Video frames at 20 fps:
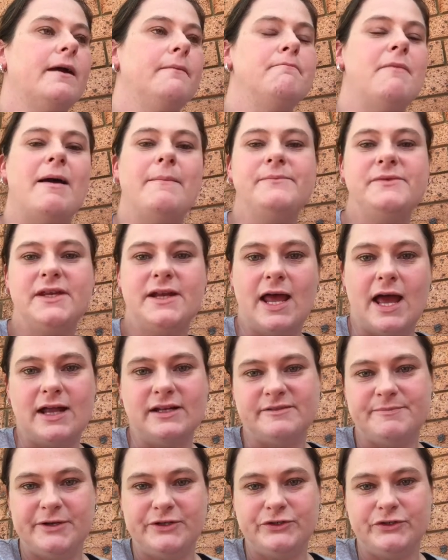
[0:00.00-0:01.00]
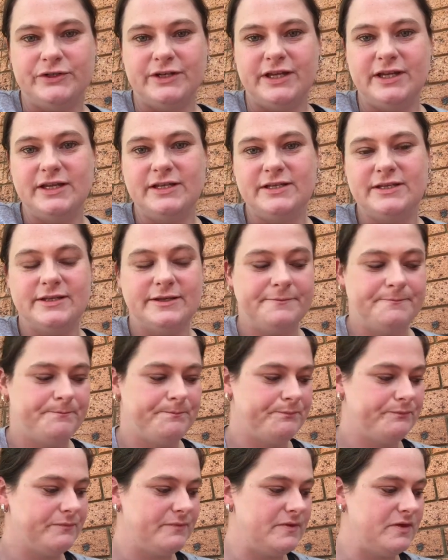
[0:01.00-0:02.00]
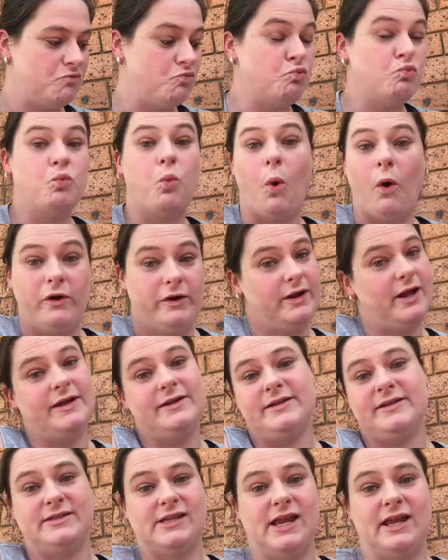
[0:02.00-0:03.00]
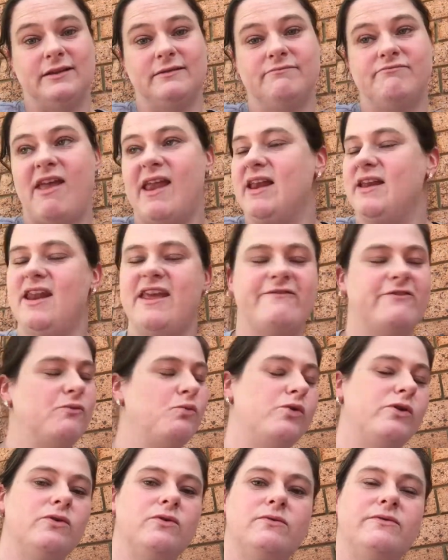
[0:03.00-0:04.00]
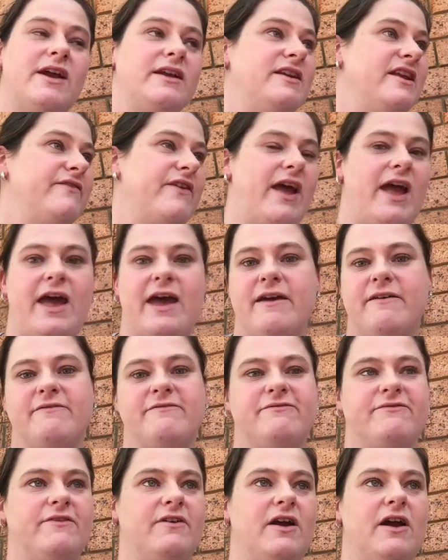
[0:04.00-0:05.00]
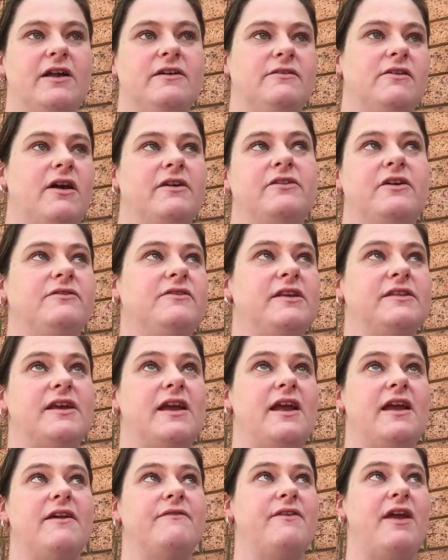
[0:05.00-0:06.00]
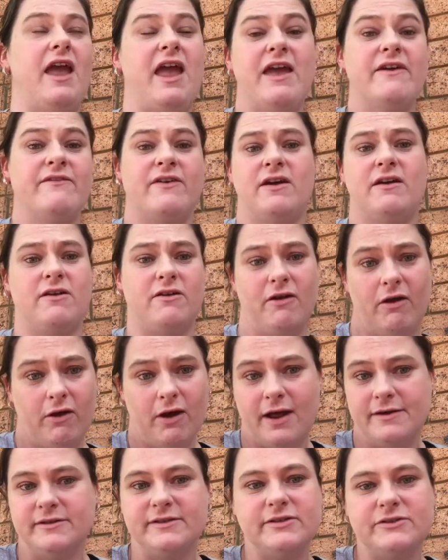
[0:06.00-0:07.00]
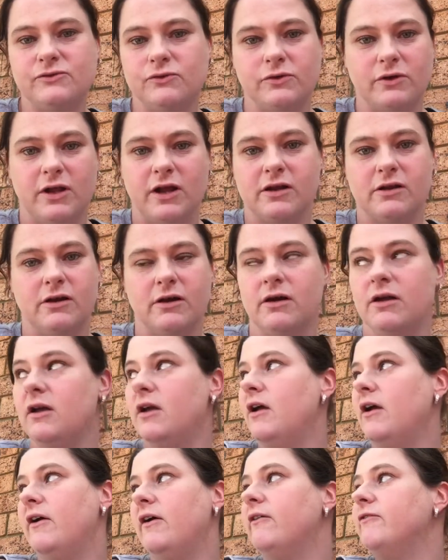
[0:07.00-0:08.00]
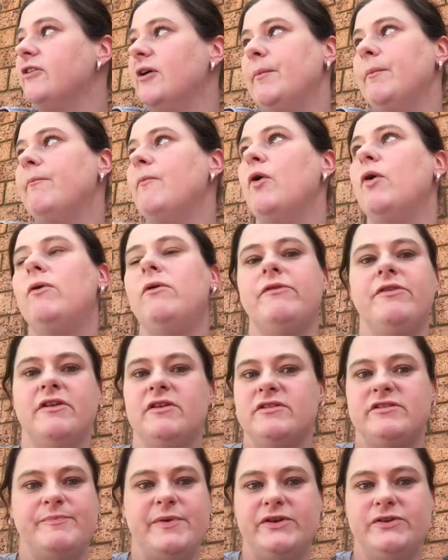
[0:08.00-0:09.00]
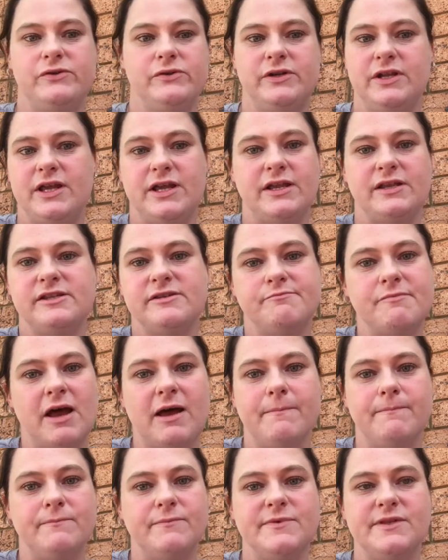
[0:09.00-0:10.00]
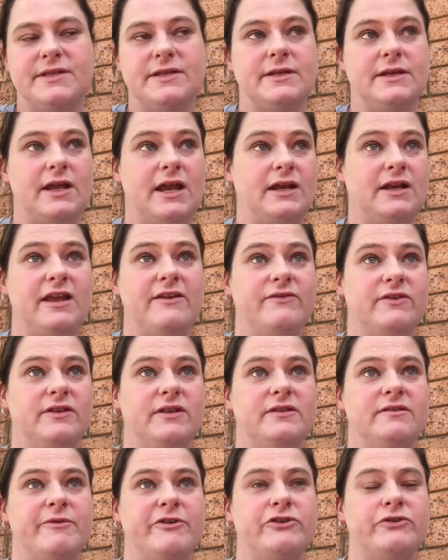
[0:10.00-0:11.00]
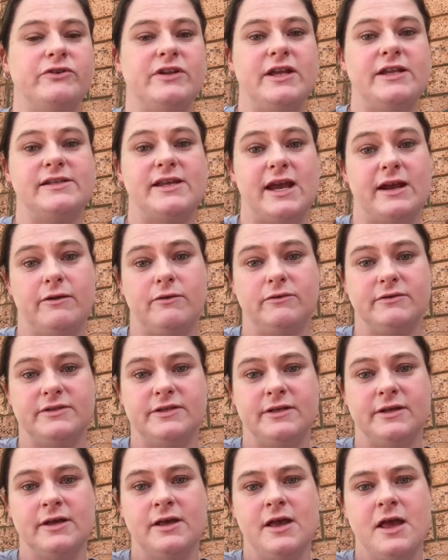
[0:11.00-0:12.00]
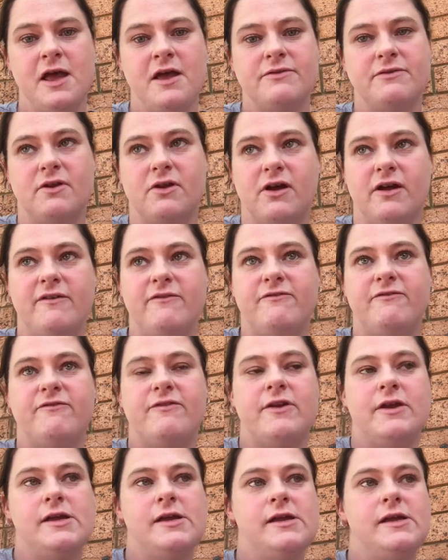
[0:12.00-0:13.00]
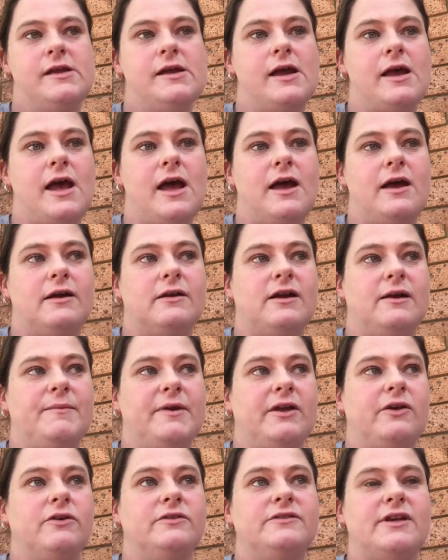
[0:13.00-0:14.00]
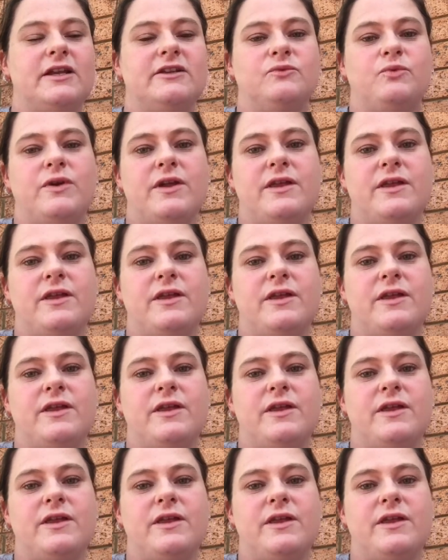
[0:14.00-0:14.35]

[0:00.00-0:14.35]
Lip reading: mums that aren't special needs won't understand. They never will, they never have. I don't think they have ever understood. Like, from all the special needs mums and even the special needs adults that I've come in contact